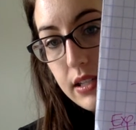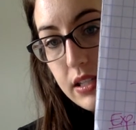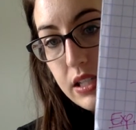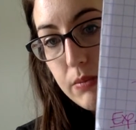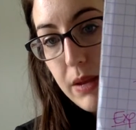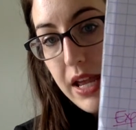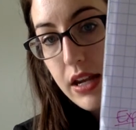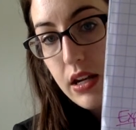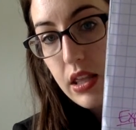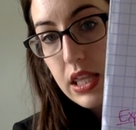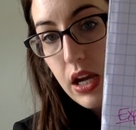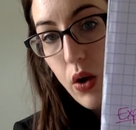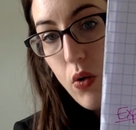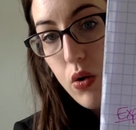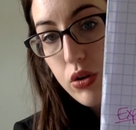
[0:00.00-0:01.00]
expand it,
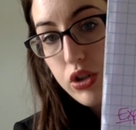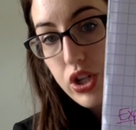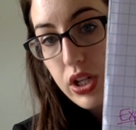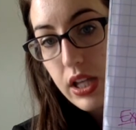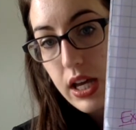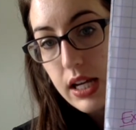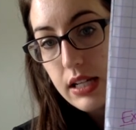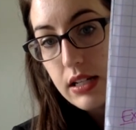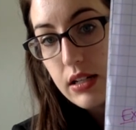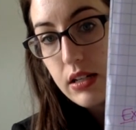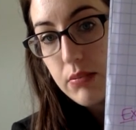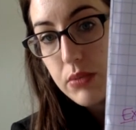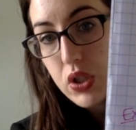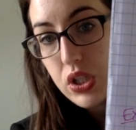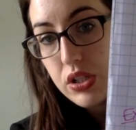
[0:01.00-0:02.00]
that quotient line
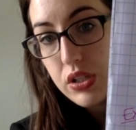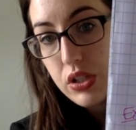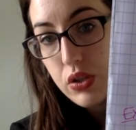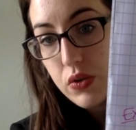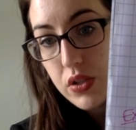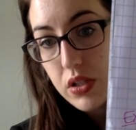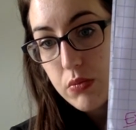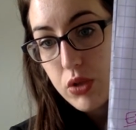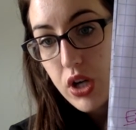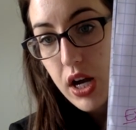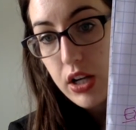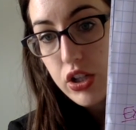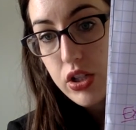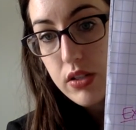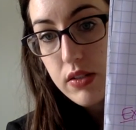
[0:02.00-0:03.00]
turns into a
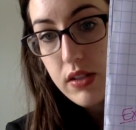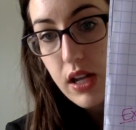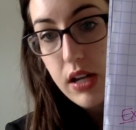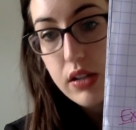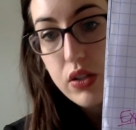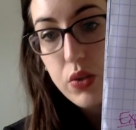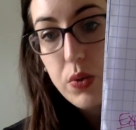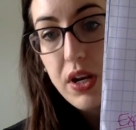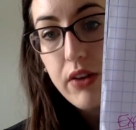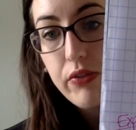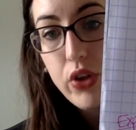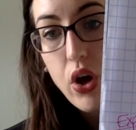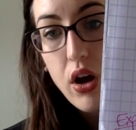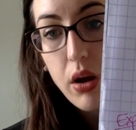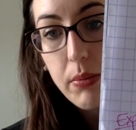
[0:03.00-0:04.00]
subtraction sign. So we'd have
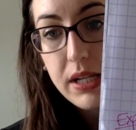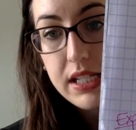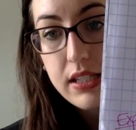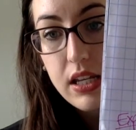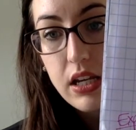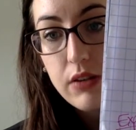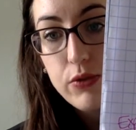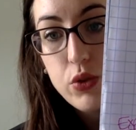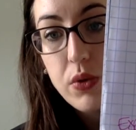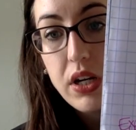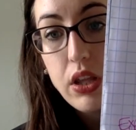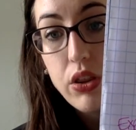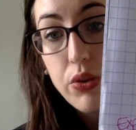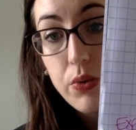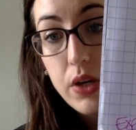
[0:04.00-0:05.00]
log base 8 of
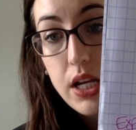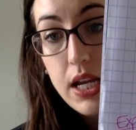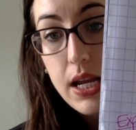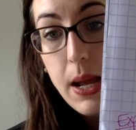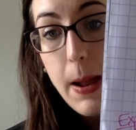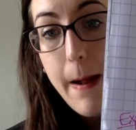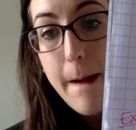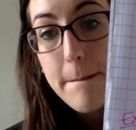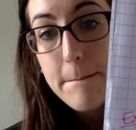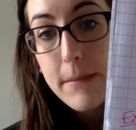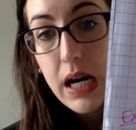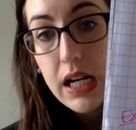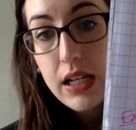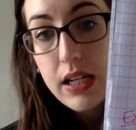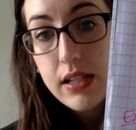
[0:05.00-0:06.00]
23
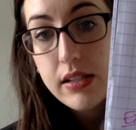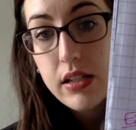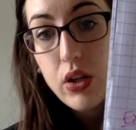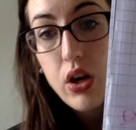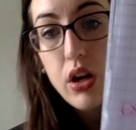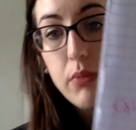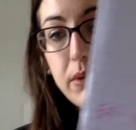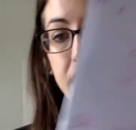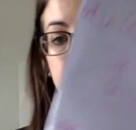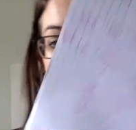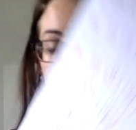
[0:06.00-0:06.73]
minus log base